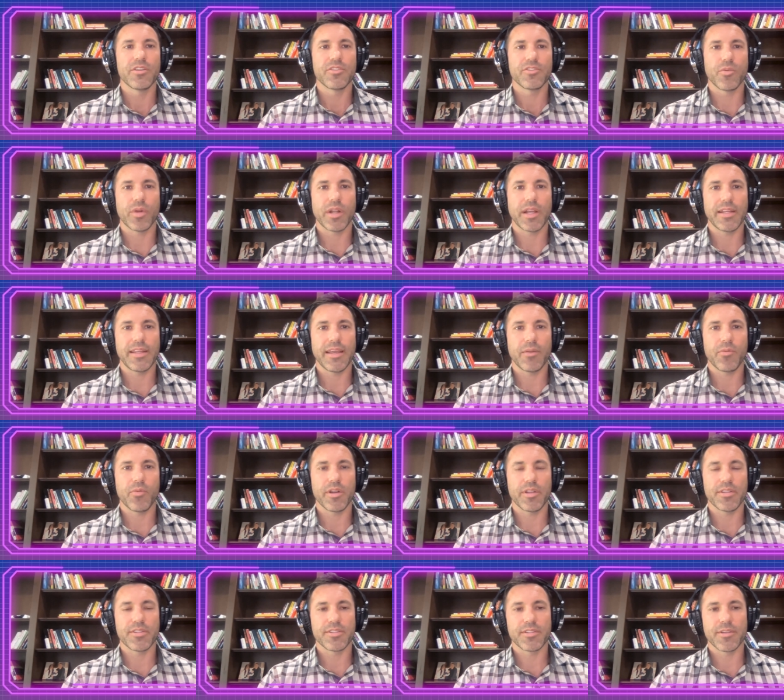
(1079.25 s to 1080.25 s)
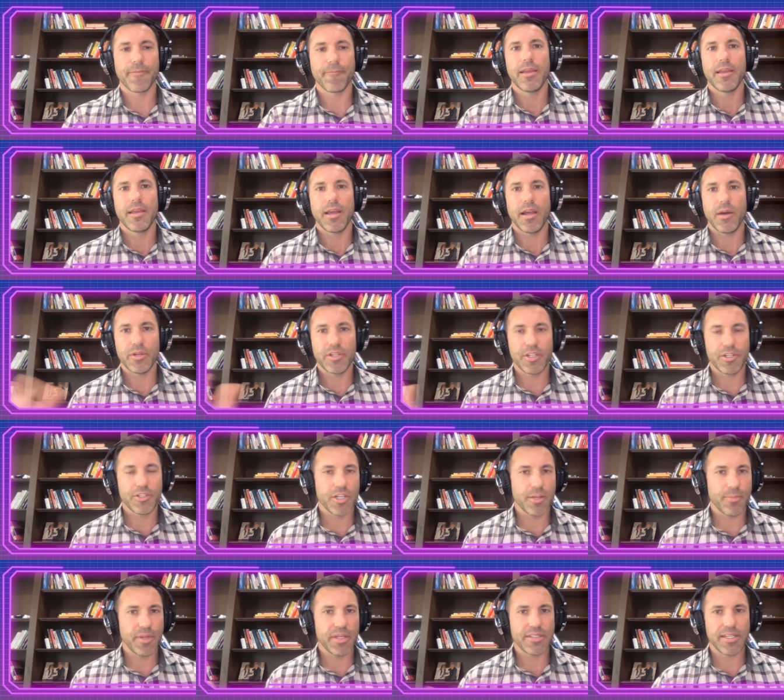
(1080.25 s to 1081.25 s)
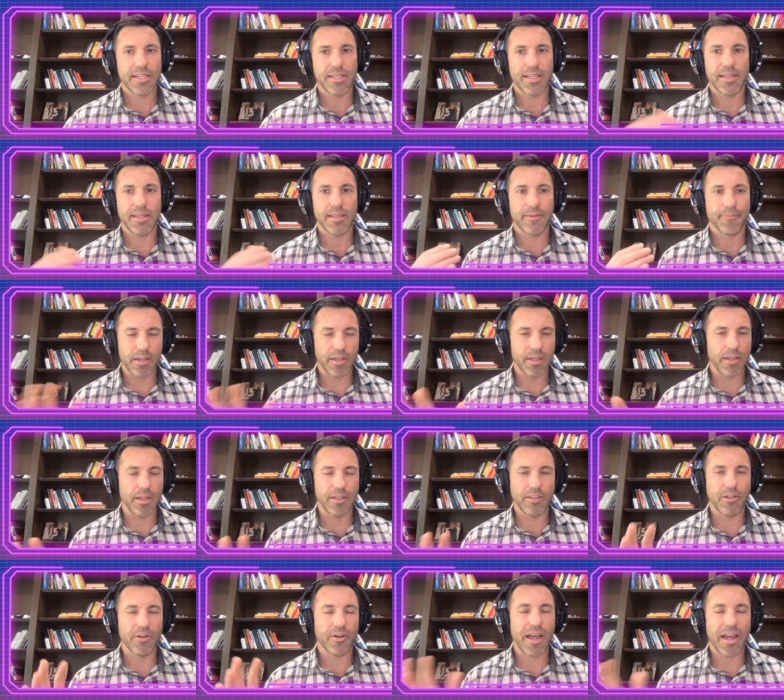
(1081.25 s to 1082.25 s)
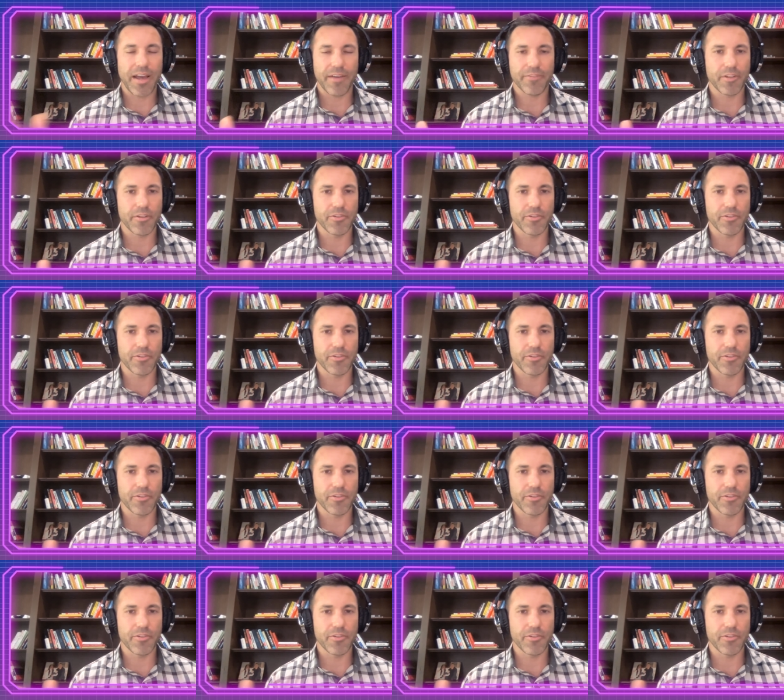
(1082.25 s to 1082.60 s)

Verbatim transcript: so what I did was I went to GPT and you don't have to